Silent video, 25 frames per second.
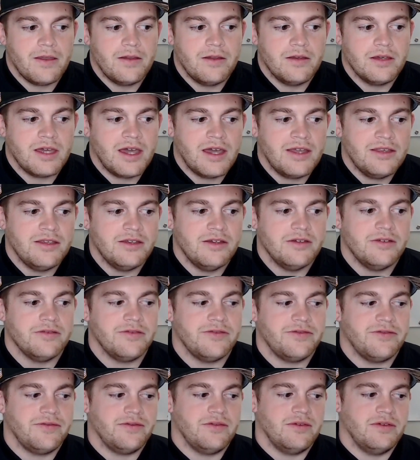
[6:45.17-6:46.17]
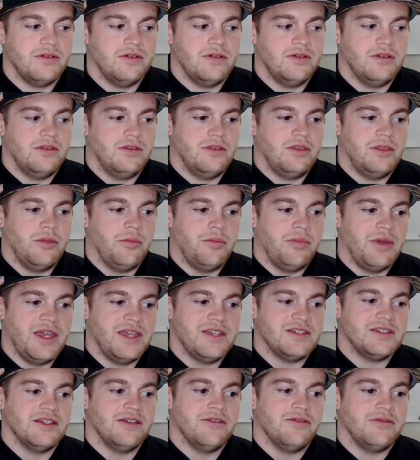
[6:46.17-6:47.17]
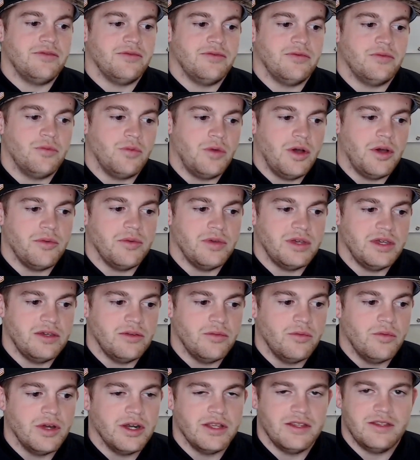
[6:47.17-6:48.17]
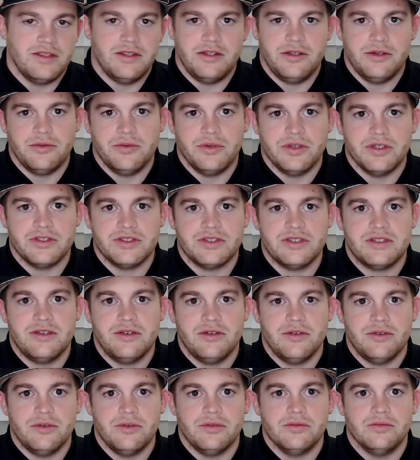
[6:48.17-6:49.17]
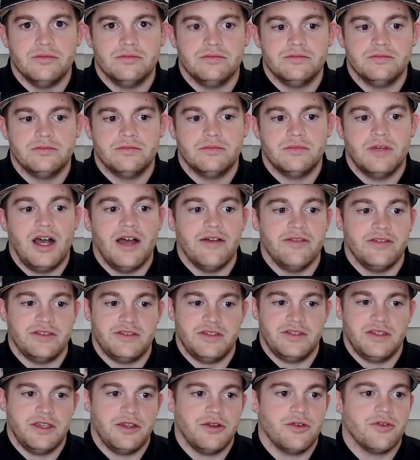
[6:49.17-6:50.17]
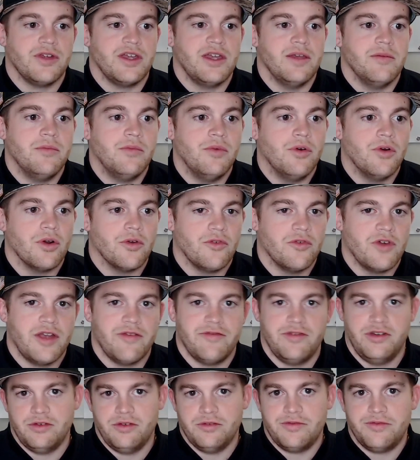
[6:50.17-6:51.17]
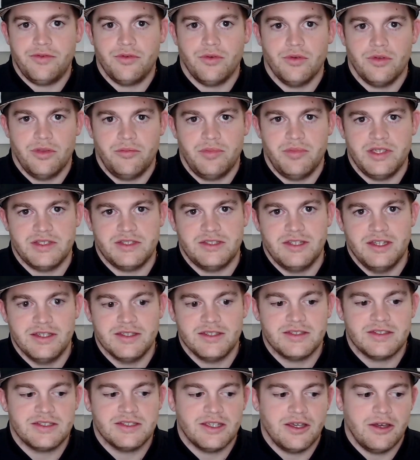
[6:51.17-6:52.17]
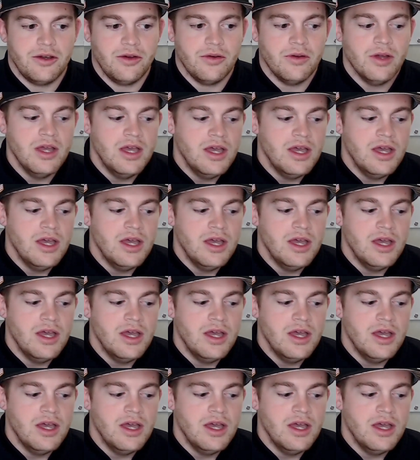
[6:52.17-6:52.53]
kind of the base of what we wanted to do was to obviously create more revenue for the business. So